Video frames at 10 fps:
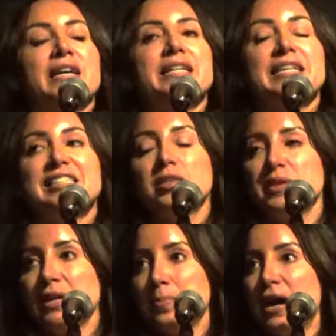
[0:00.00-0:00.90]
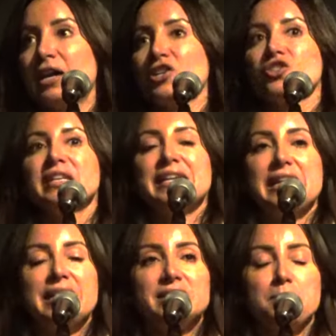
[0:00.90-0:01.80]
It needs to be impartial and
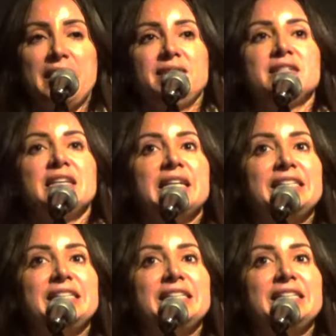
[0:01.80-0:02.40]
independent.